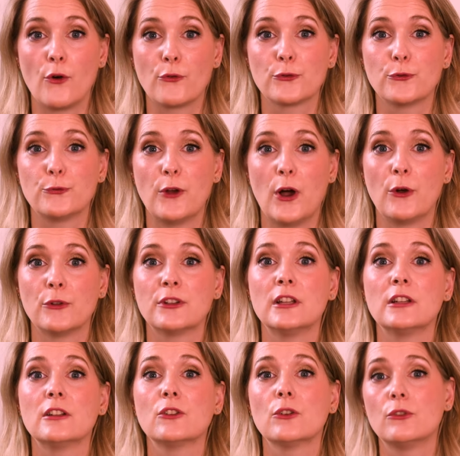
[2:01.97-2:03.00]
often found
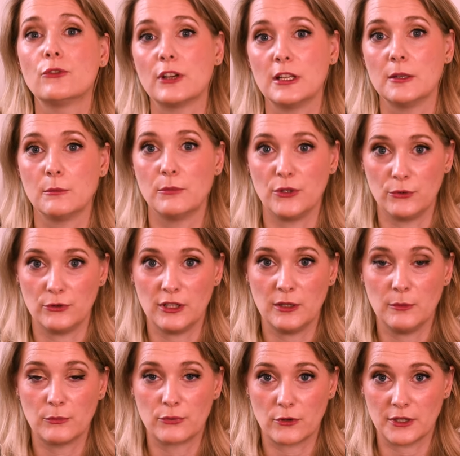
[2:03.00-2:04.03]
in Korean
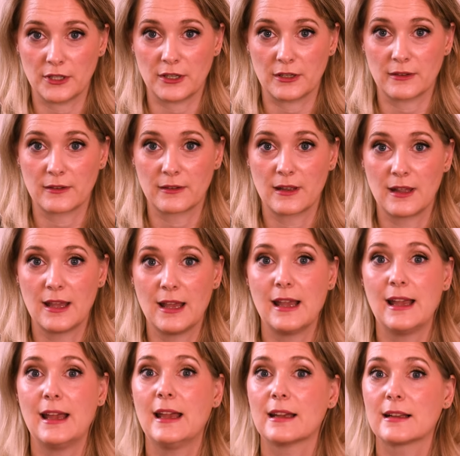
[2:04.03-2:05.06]
beauty products.
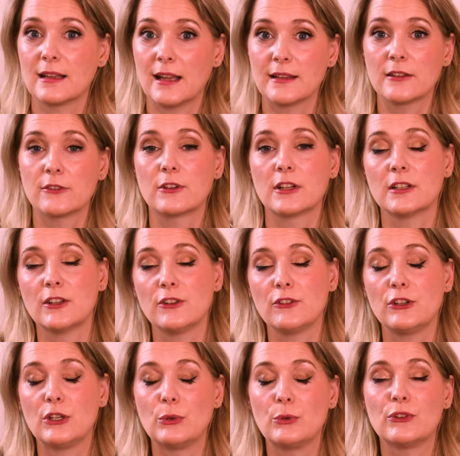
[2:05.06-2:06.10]
Glycerin
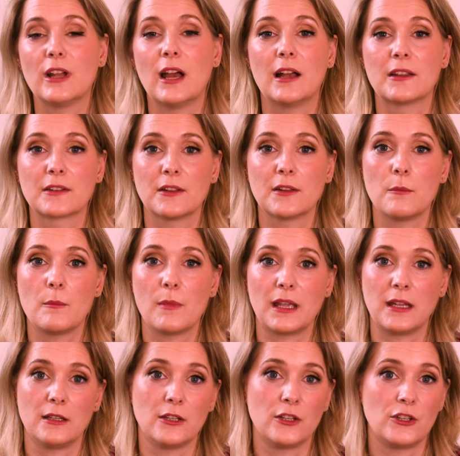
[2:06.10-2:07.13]
is used as the main